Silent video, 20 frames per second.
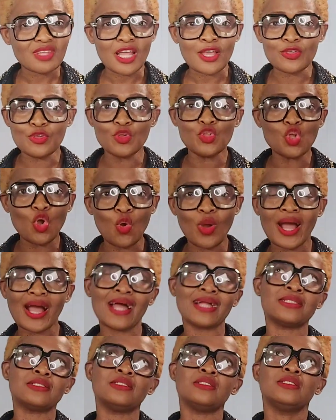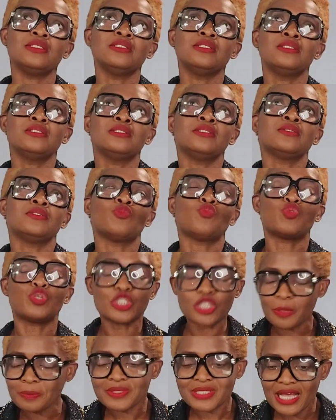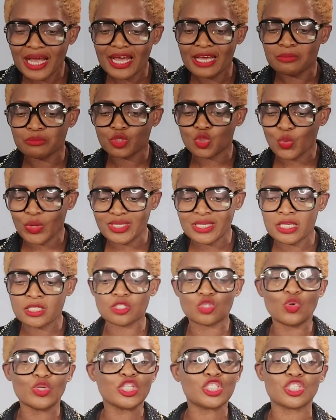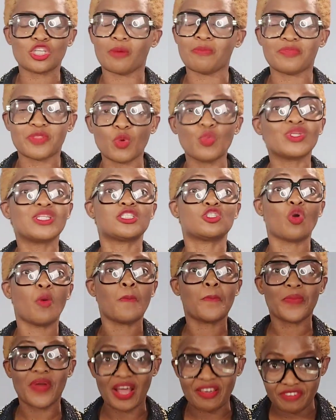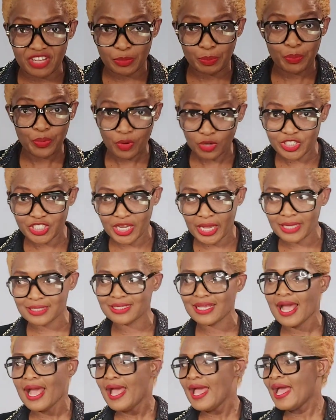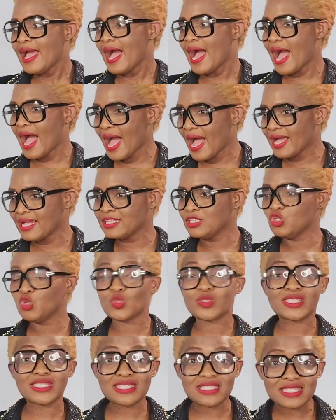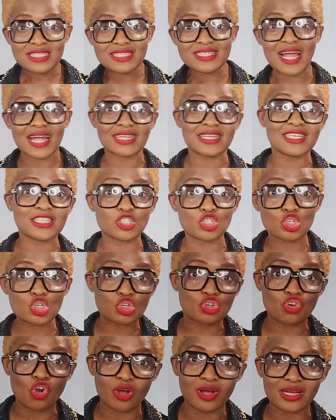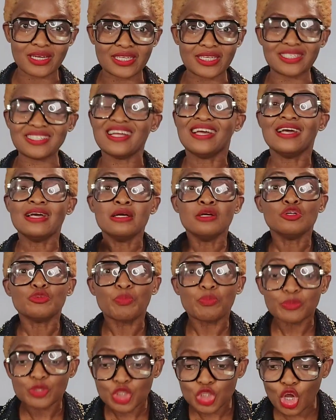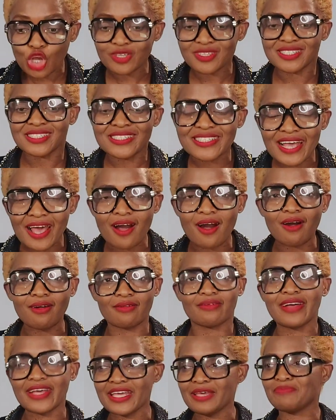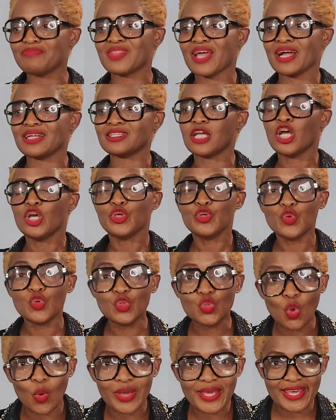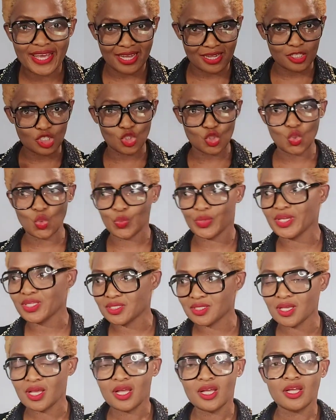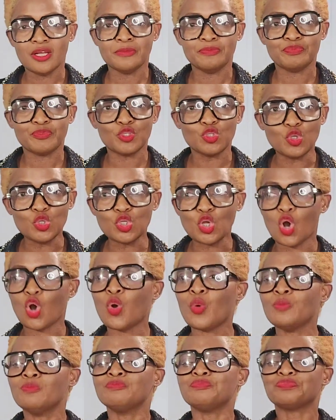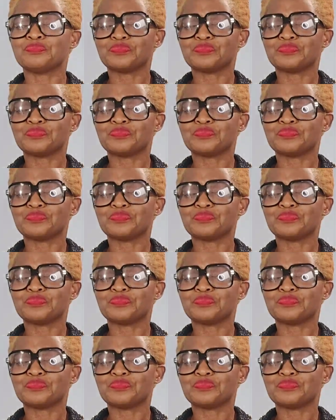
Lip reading: you know. And sometimes when he's doing something with his own private project and you see that he's struggling, just tell him that you know he can do it, you know.